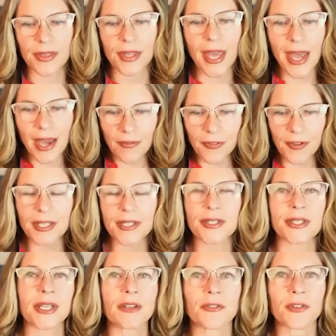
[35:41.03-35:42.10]
The
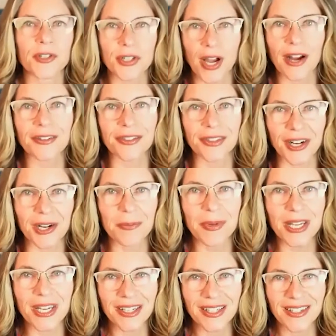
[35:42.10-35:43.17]
efficacy for talk
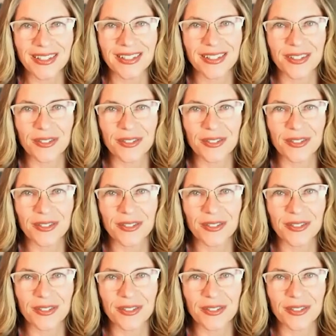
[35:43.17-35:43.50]
therapy